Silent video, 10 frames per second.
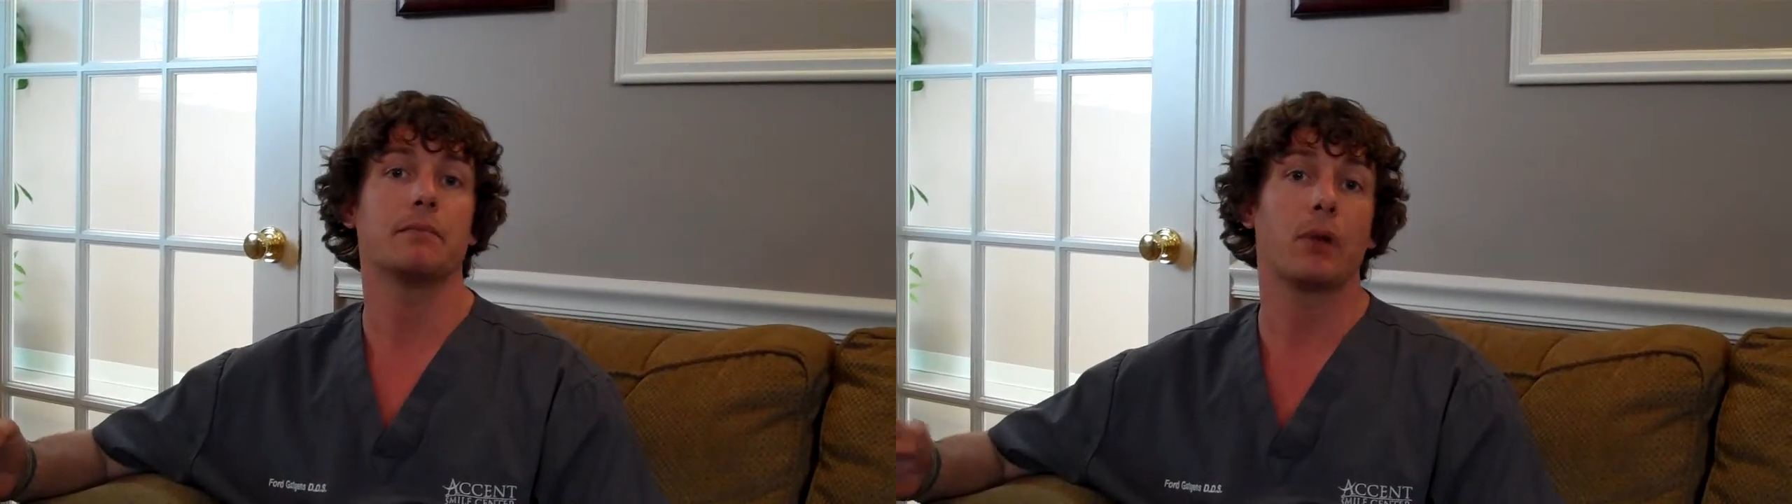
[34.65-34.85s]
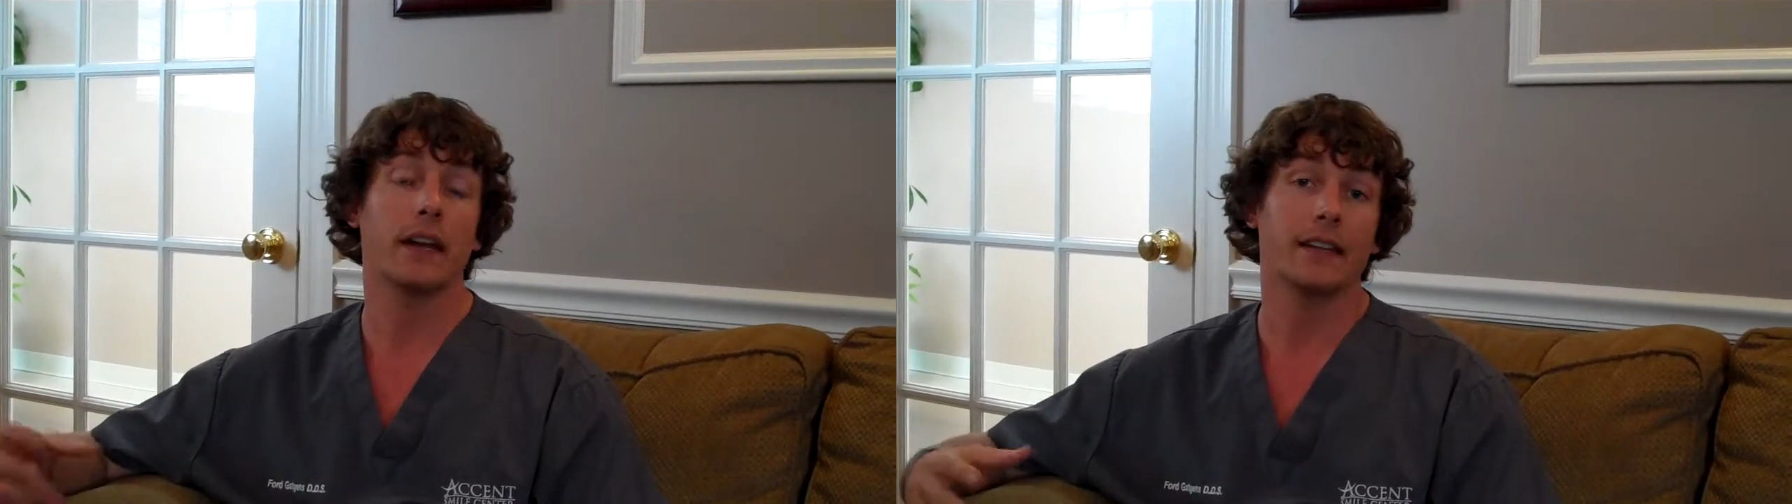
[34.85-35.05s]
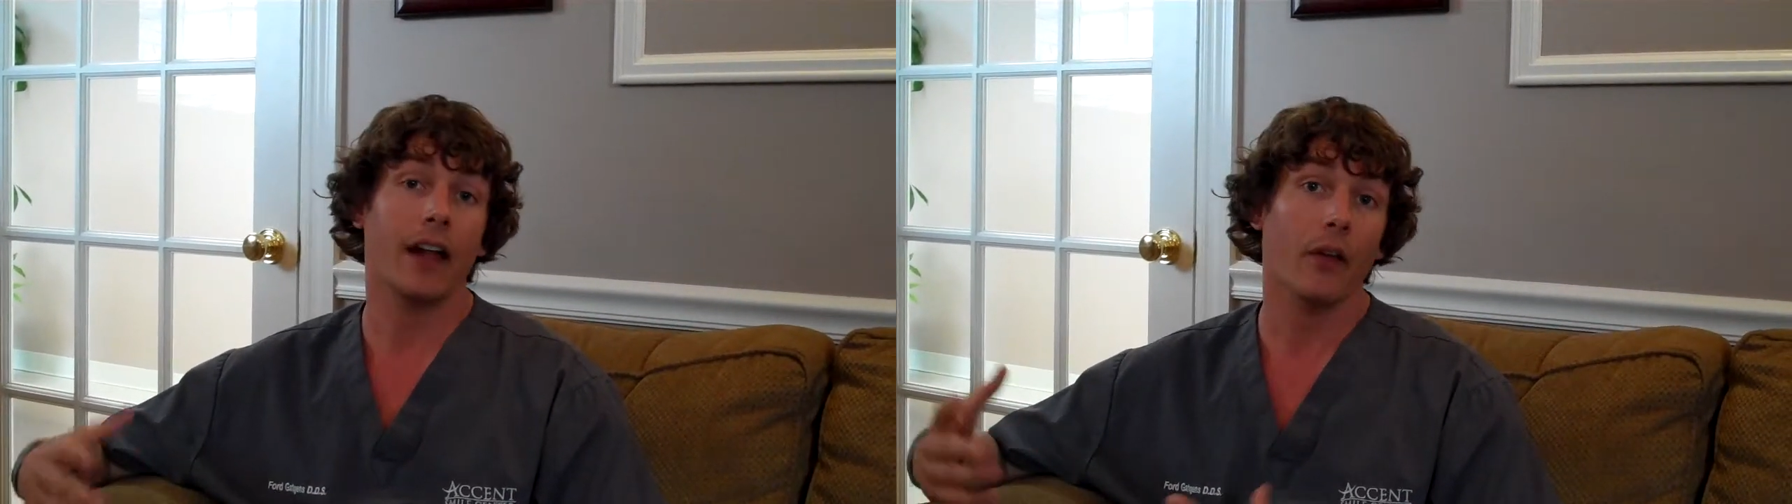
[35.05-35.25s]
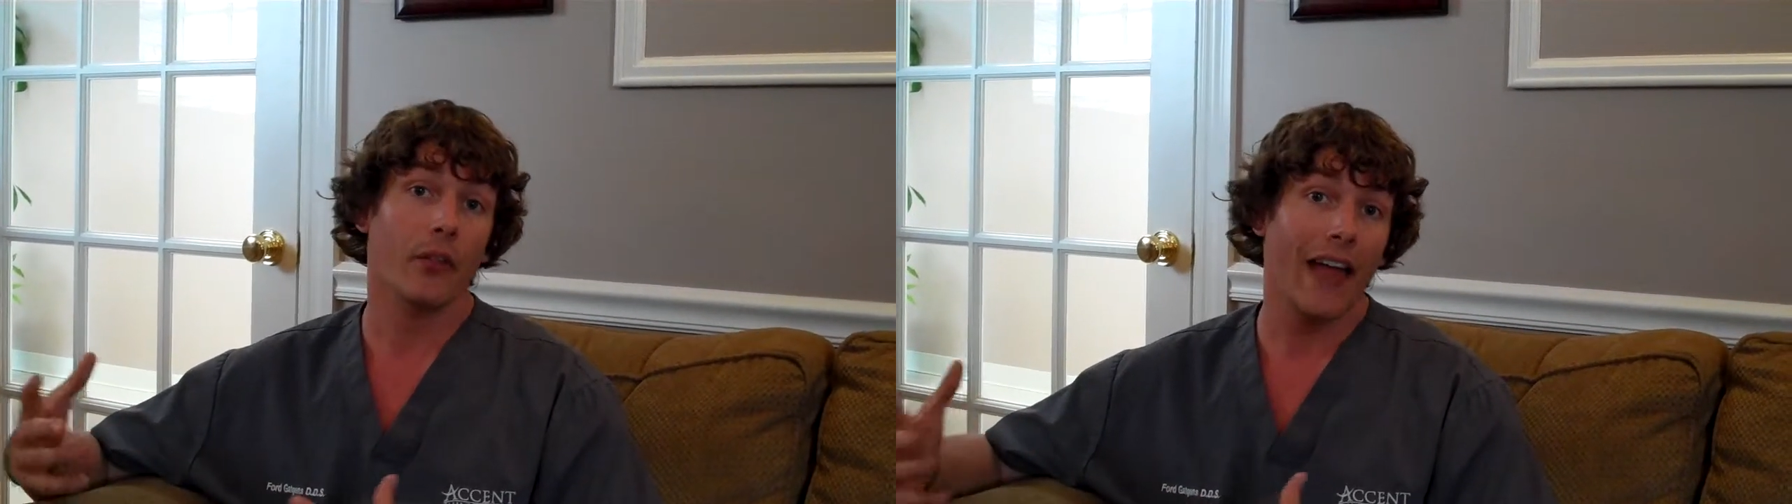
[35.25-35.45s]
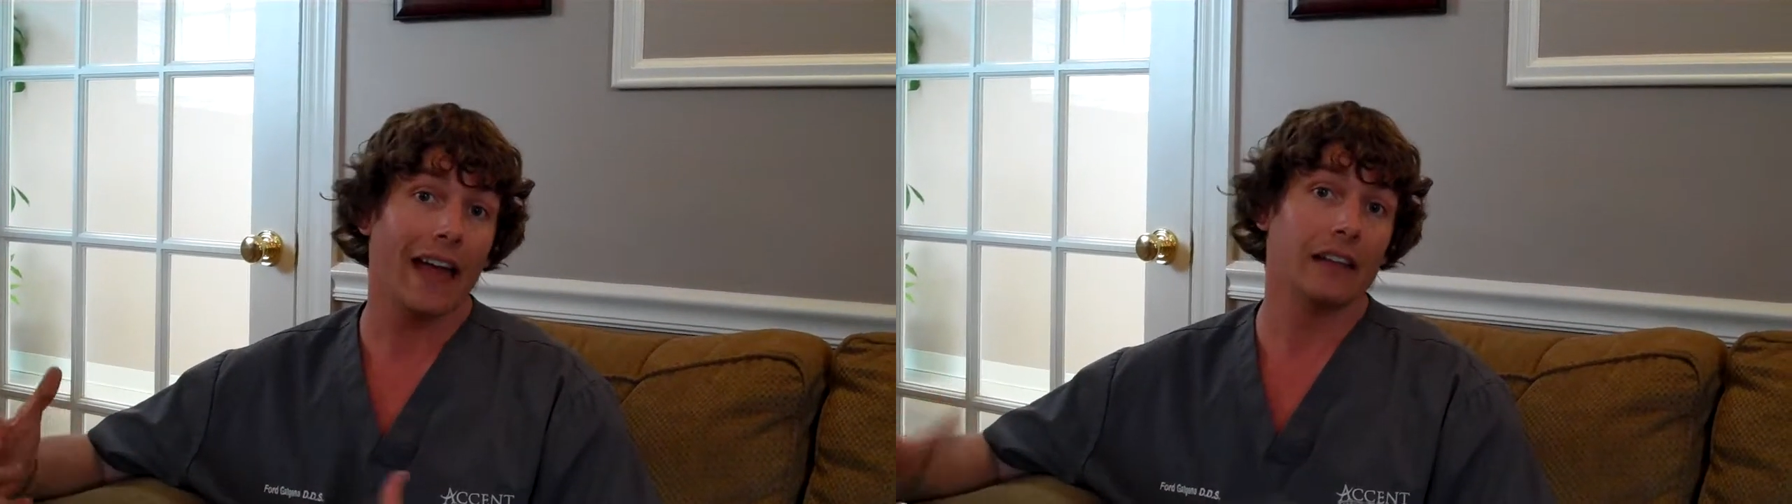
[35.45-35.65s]
to break
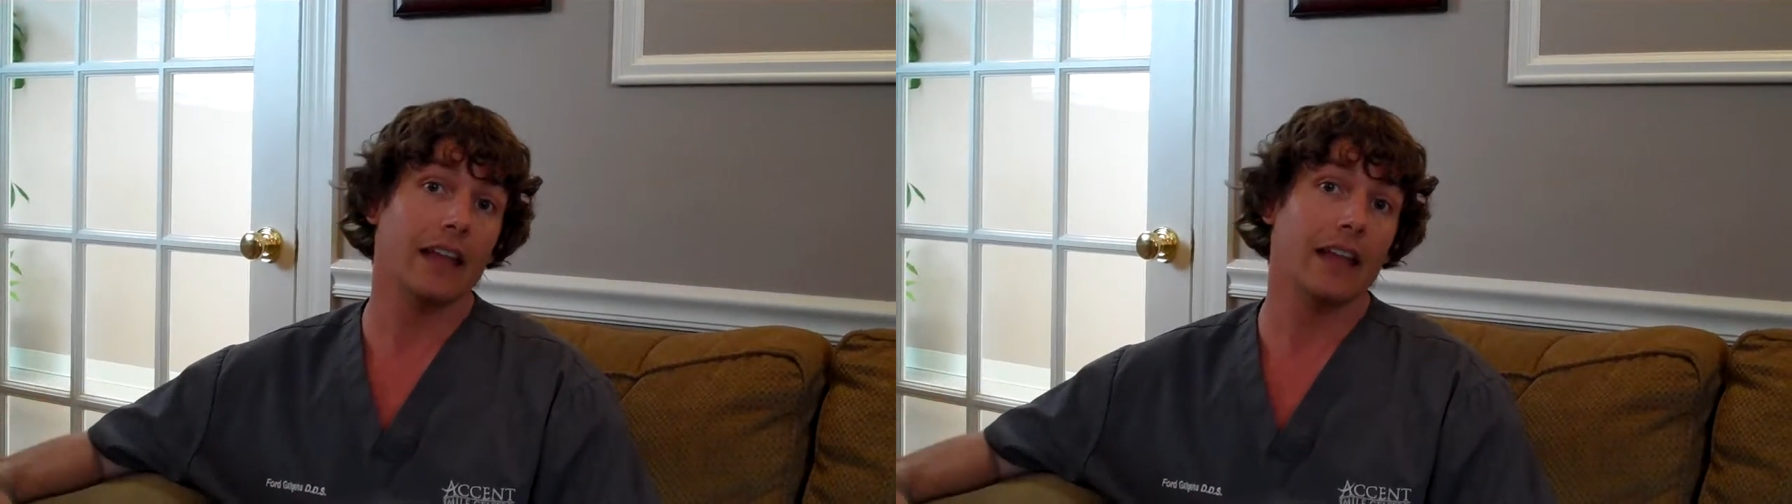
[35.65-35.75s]
down that